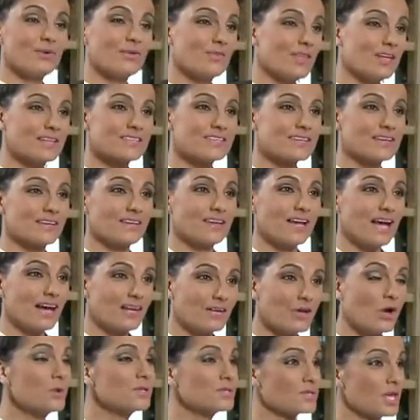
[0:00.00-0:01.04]
that's I
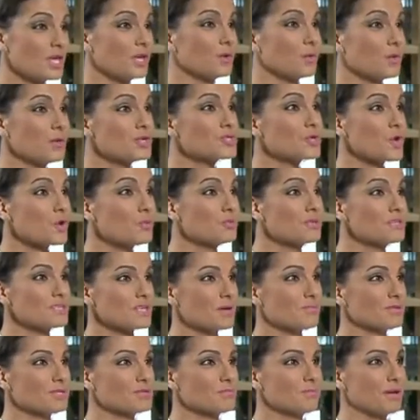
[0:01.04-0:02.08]
know it always opens
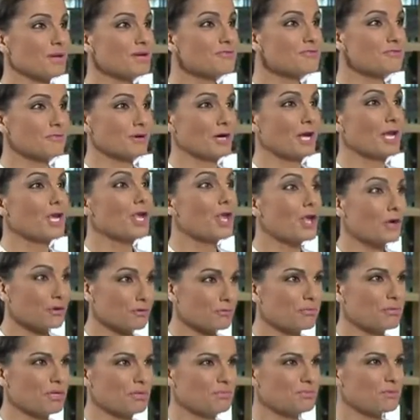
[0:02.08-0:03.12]
up a debate for a lot
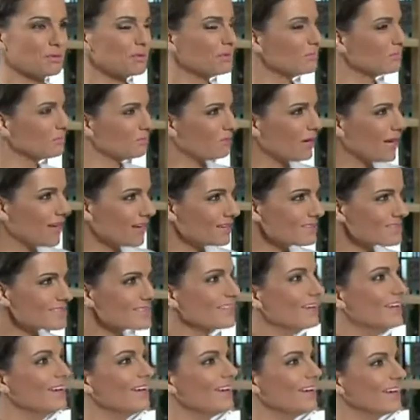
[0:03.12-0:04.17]
of people, but
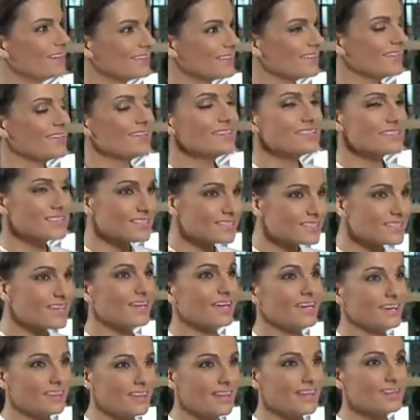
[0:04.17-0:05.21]
at the end of the
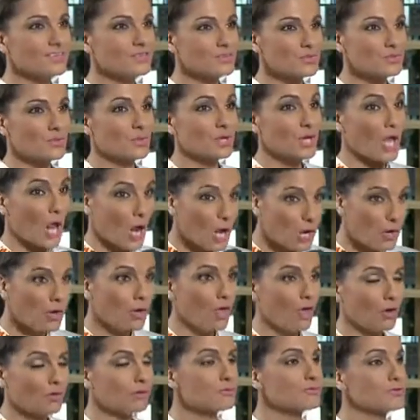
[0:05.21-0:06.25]
day, that's what a
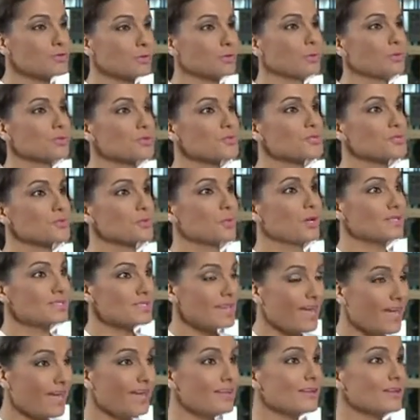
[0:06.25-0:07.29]
lot of tourists want
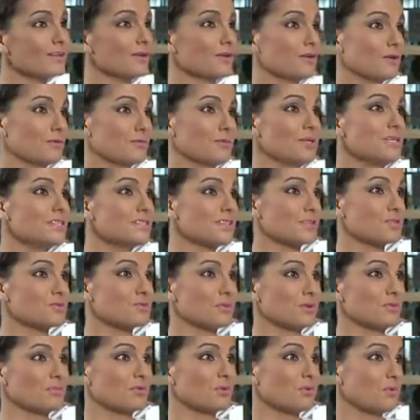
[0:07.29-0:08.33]
and a lot of meetings
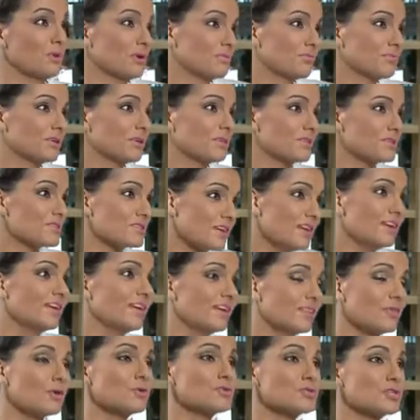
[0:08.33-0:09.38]
people want, because
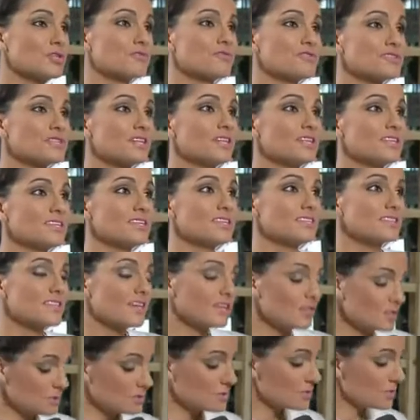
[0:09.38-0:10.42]
those are the facilities
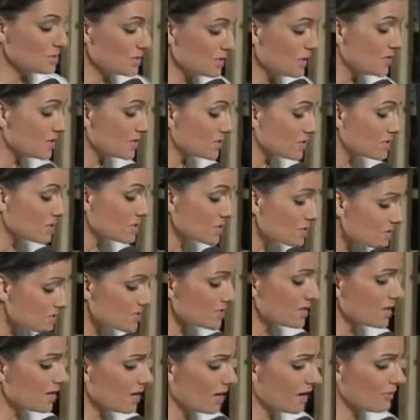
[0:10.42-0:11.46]
that you do need. This
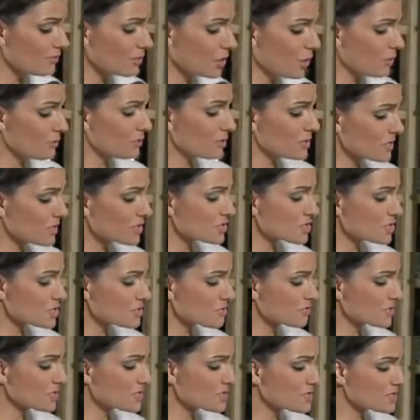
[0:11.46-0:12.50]
year, have you got predictions
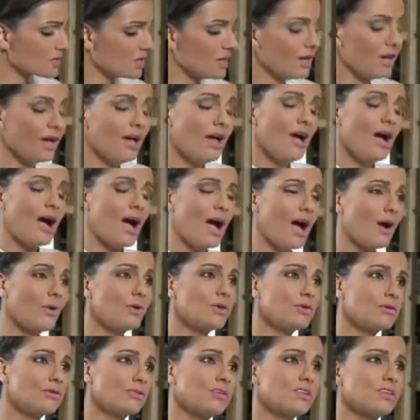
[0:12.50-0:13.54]
for this year? How are
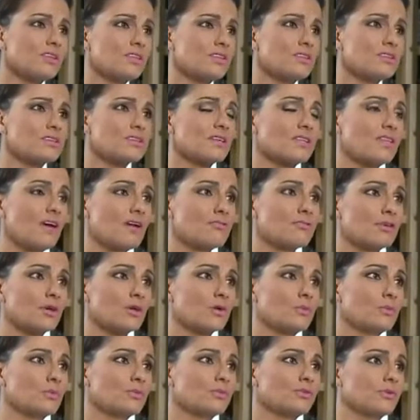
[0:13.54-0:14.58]
you thinking that South
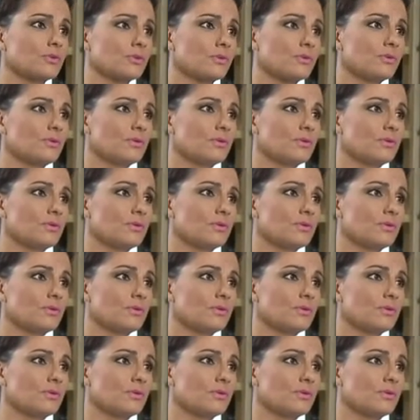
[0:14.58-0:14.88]
Africa will do?